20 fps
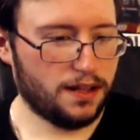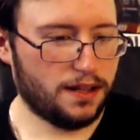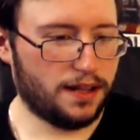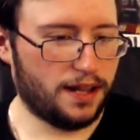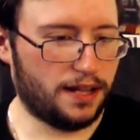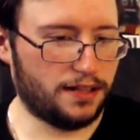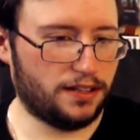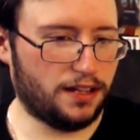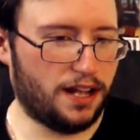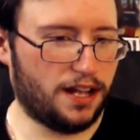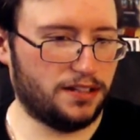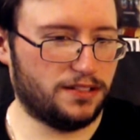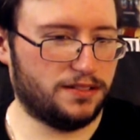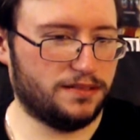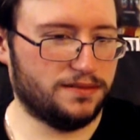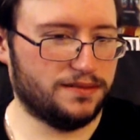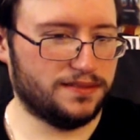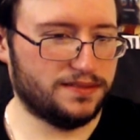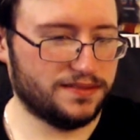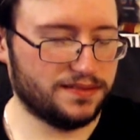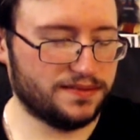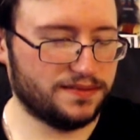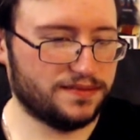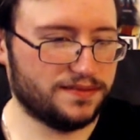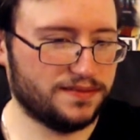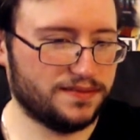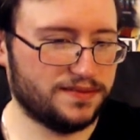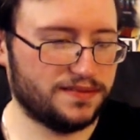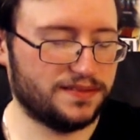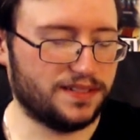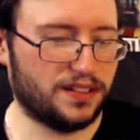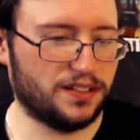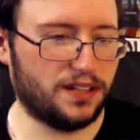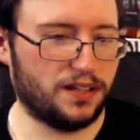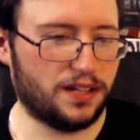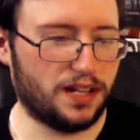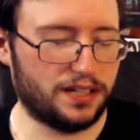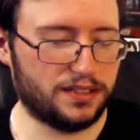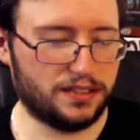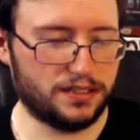I
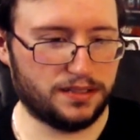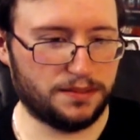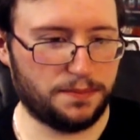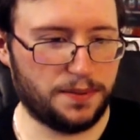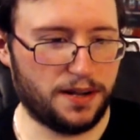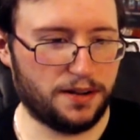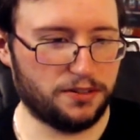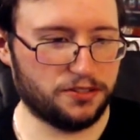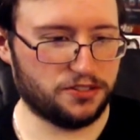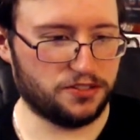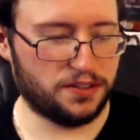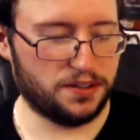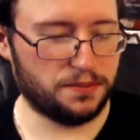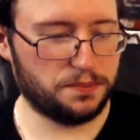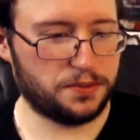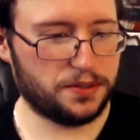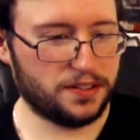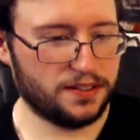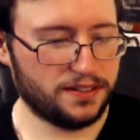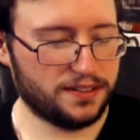thought the power tripped.